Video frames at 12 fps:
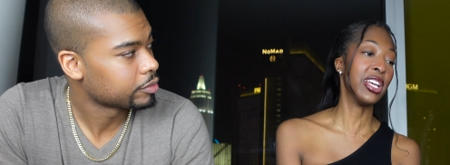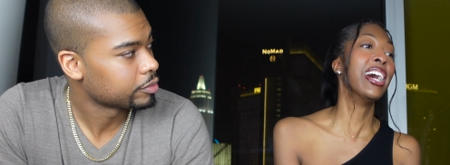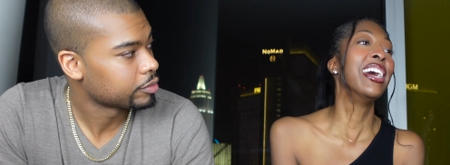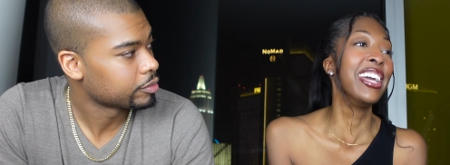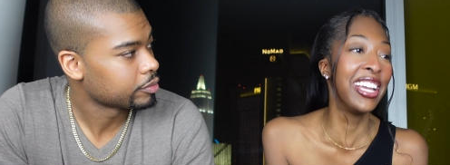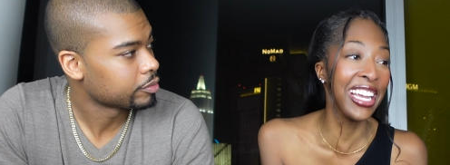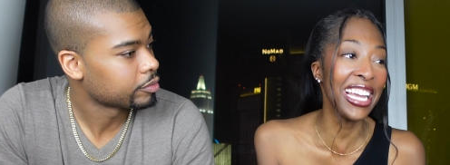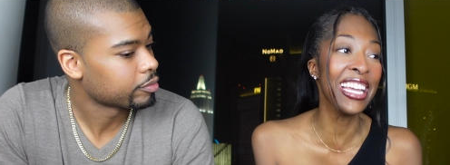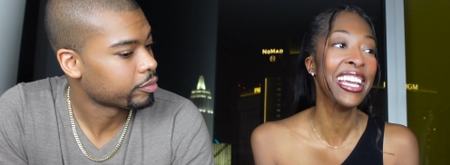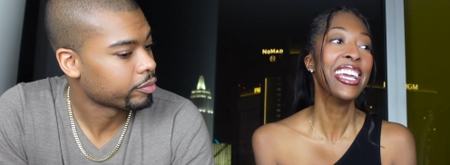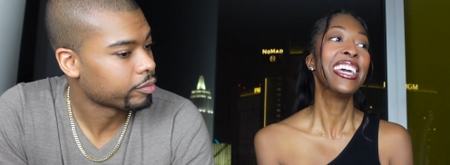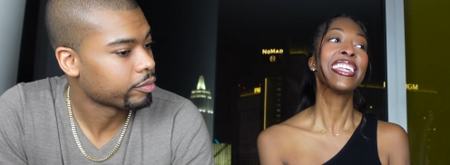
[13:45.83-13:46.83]

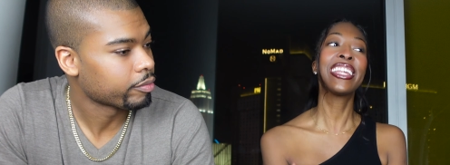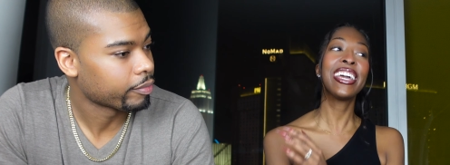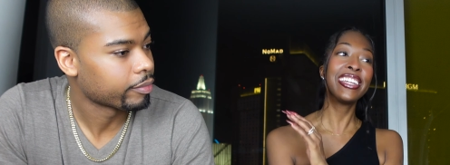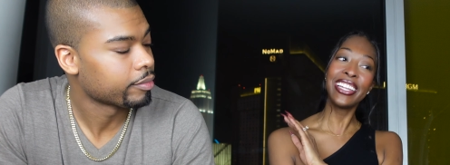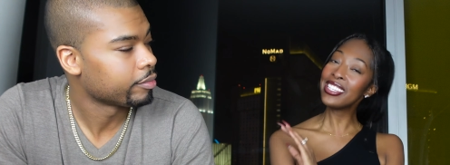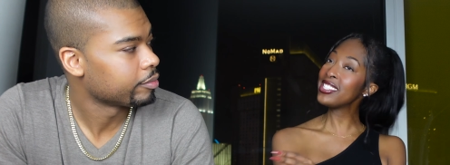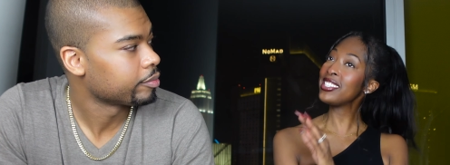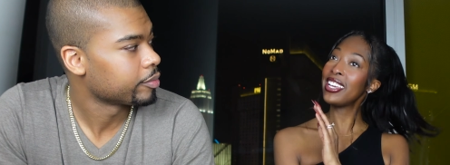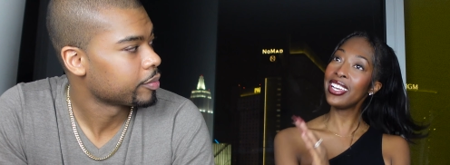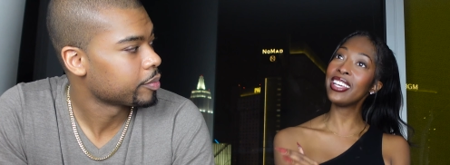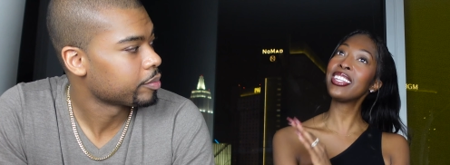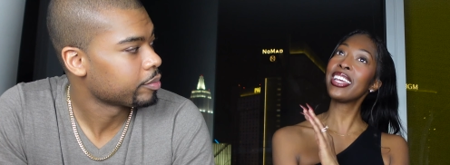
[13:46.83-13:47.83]
Speaker 1: Like, like that's
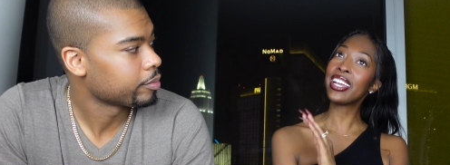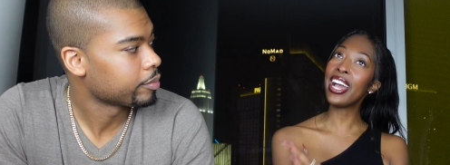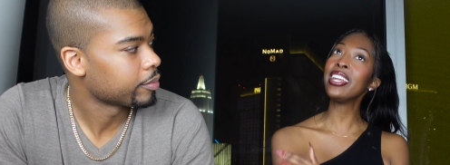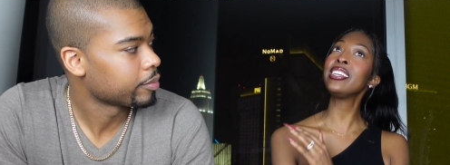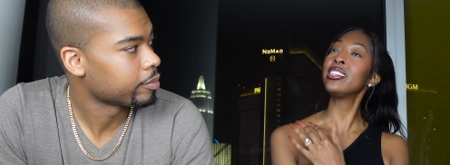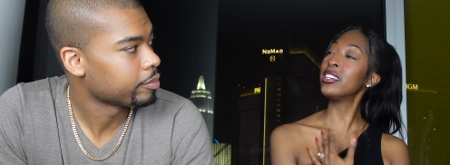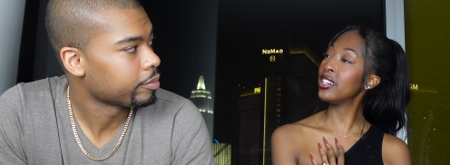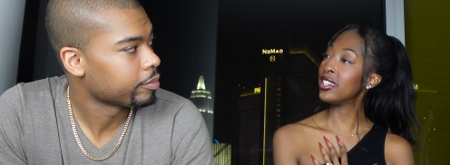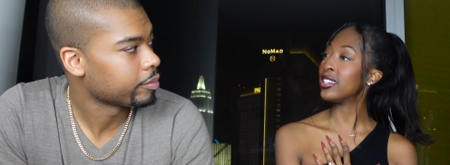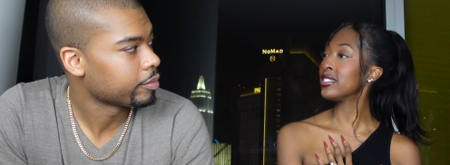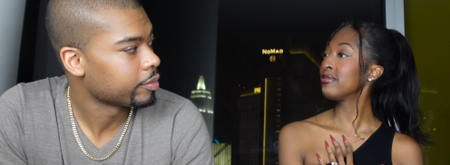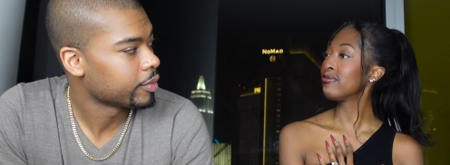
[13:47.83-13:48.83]
that, like I need a
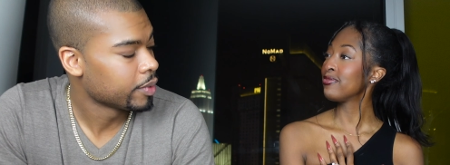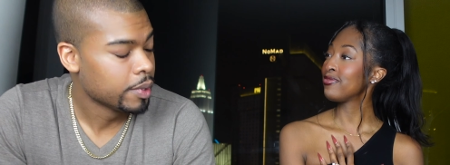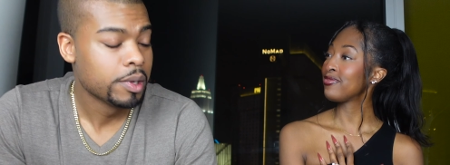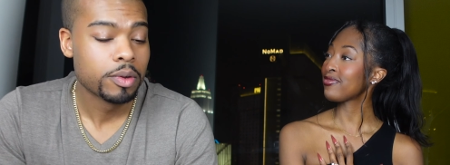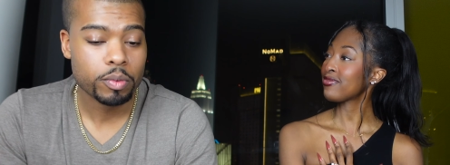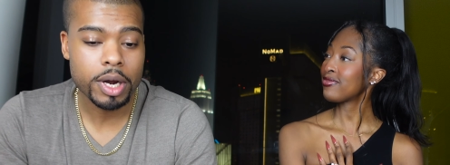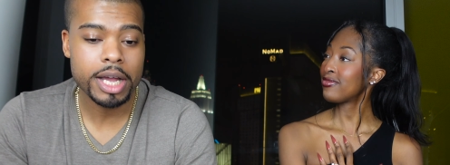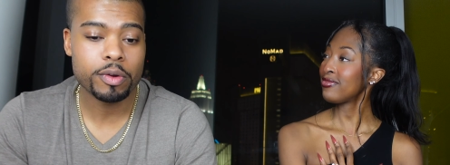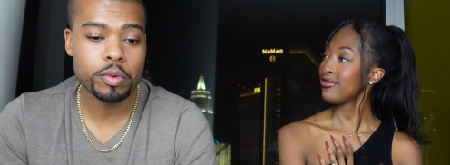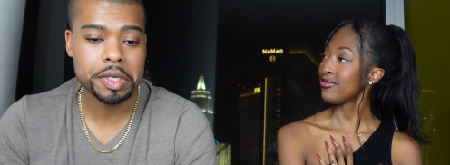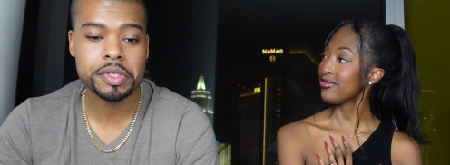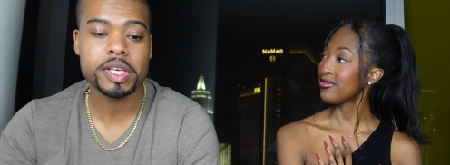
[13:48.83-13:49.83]
hug.
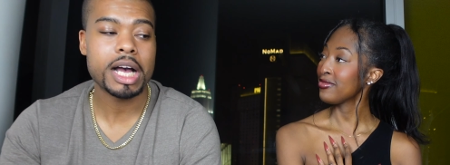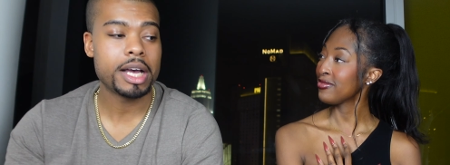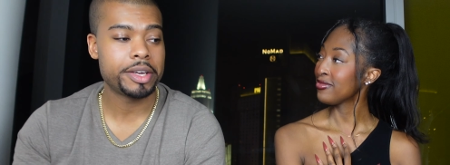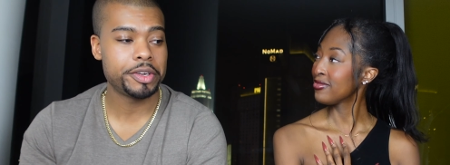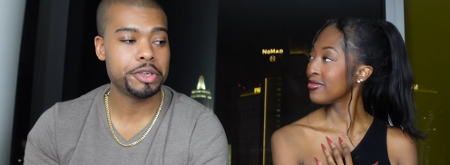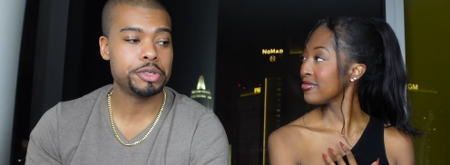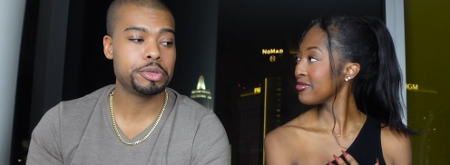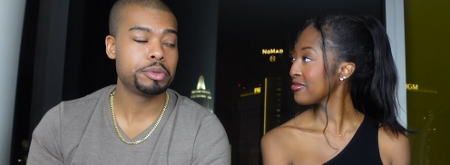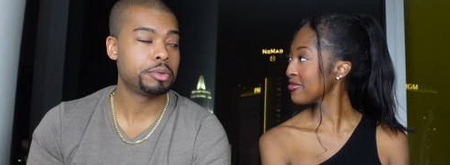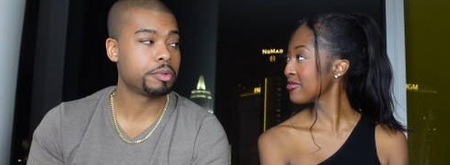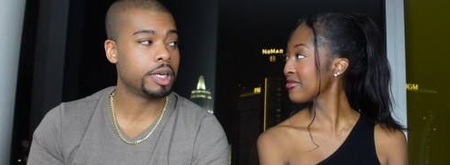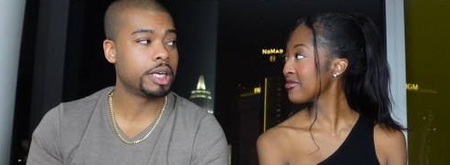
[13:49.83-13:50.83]
Speaker 2: Right, which I hear you,
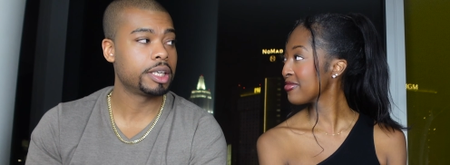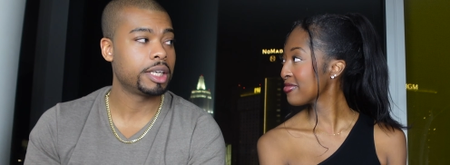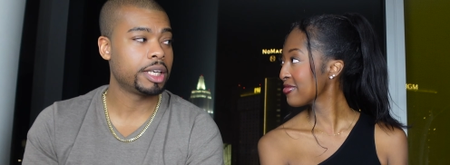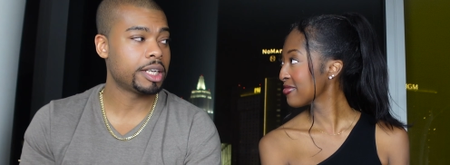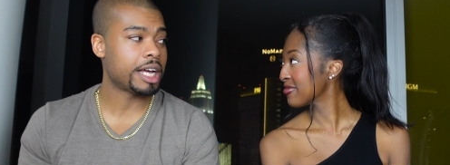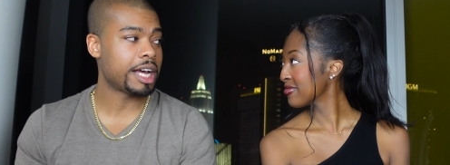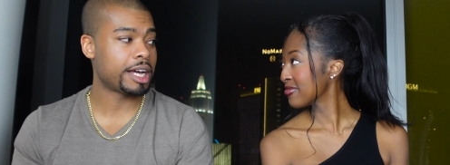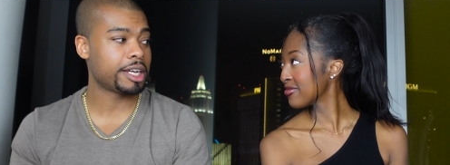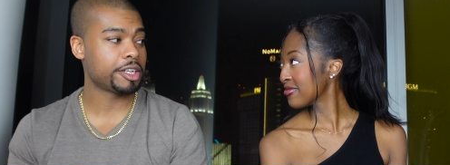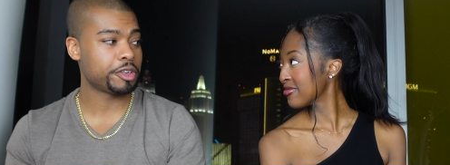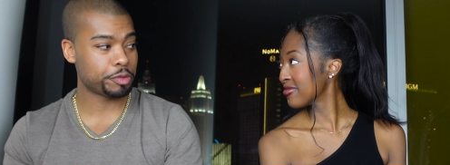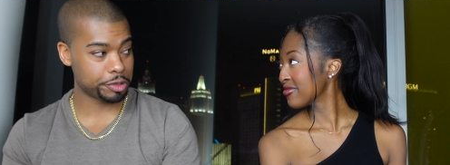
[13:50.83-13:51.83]
right, and
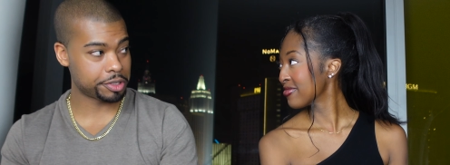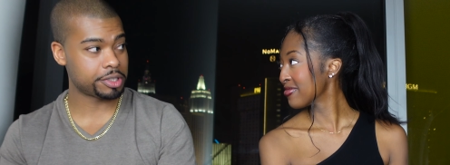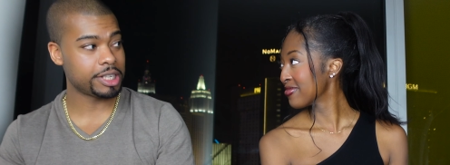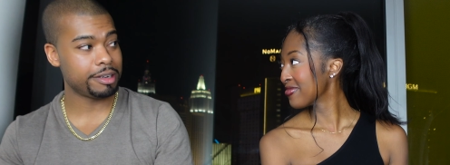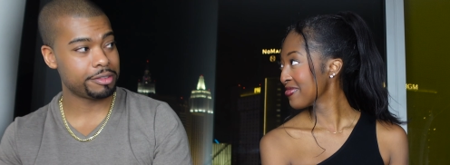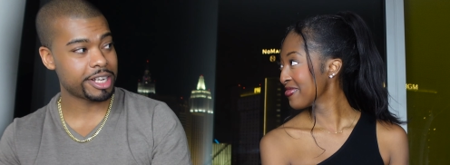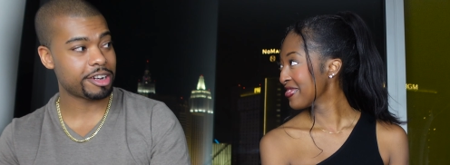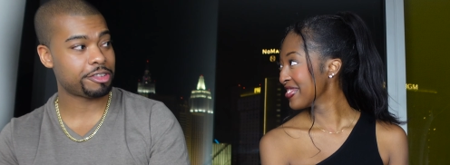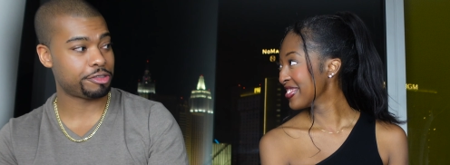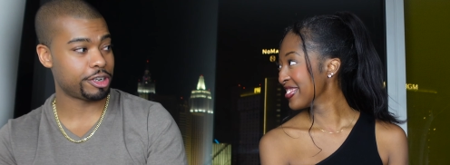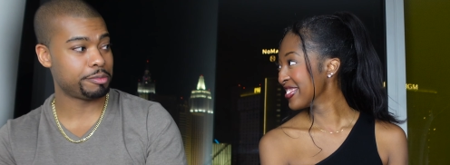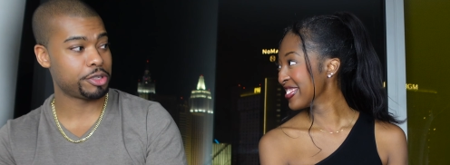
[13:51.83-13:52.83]
I received that
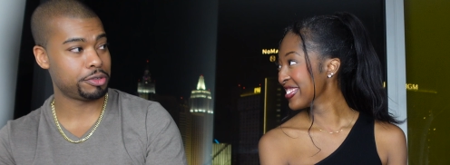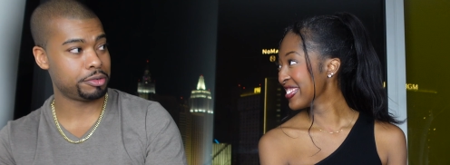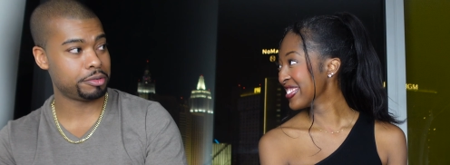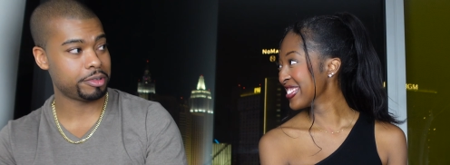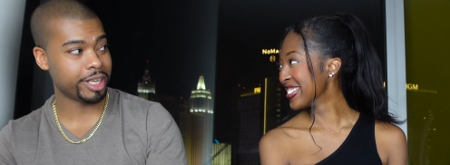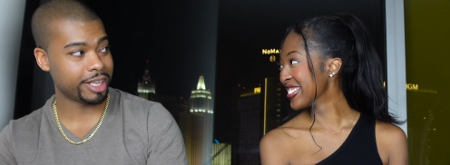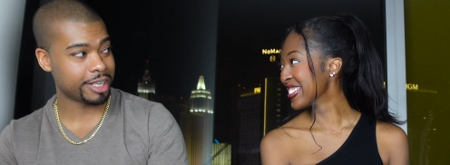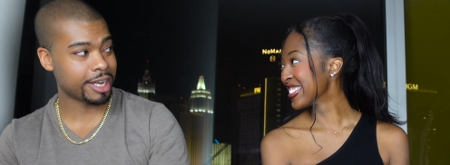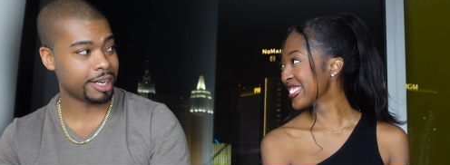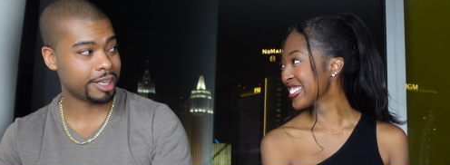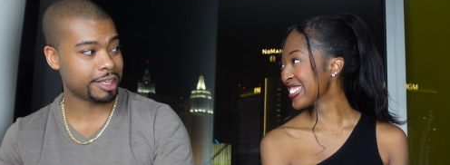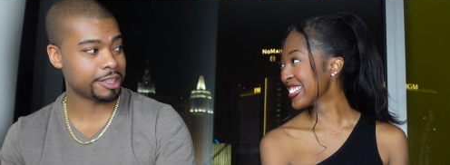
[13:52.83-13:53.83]
from you, and
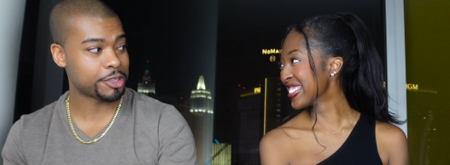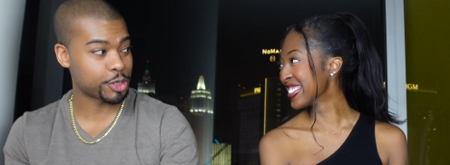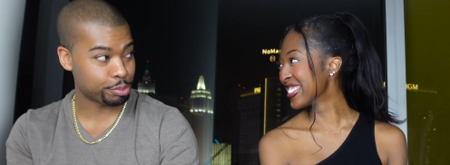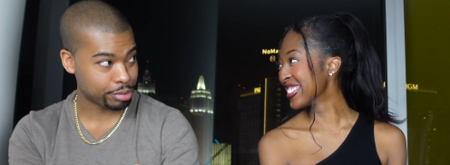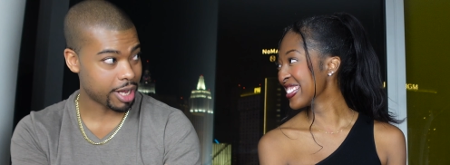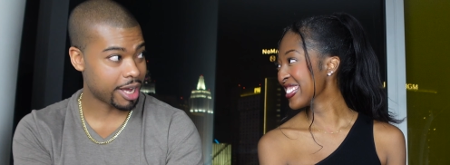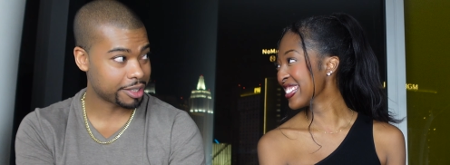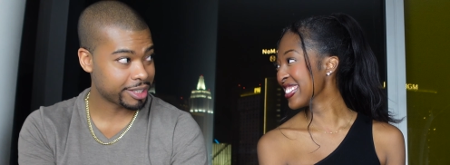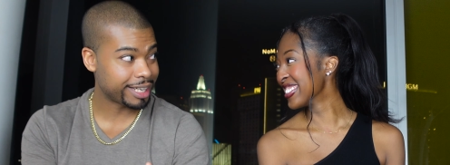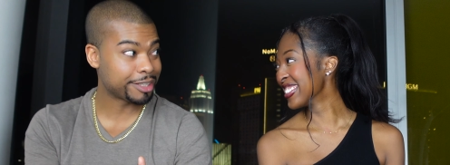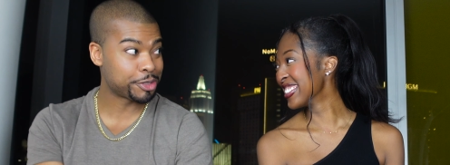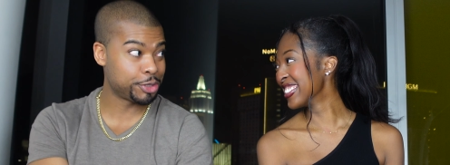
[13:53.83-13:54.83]
I supplied
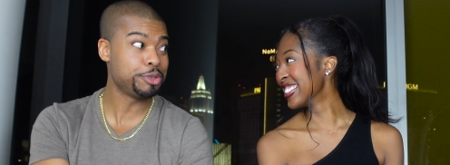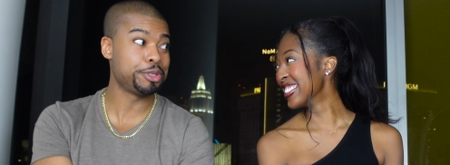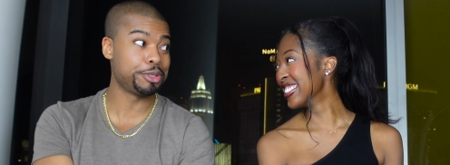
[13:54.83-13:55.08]
that to